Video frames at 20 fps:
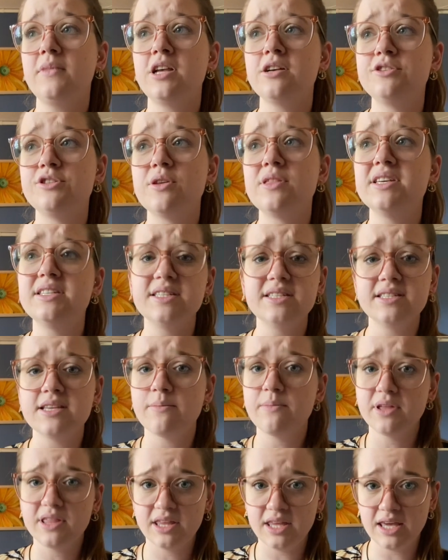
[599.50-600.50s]
So this is
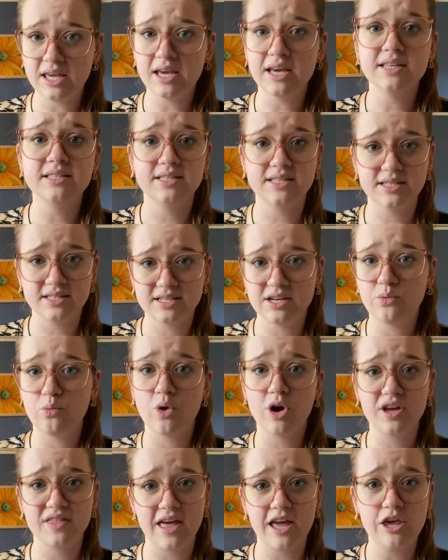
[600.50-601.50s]
some of the consistent
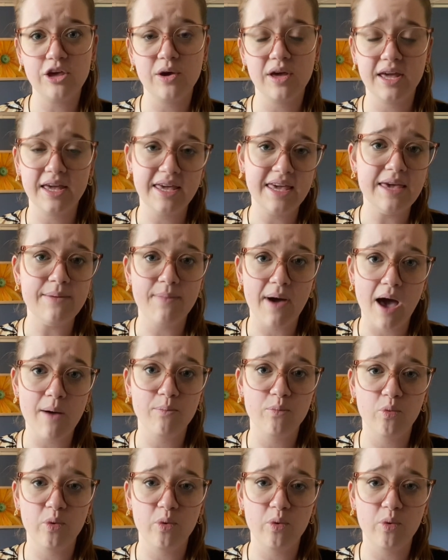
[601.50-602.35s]
work that you can keep up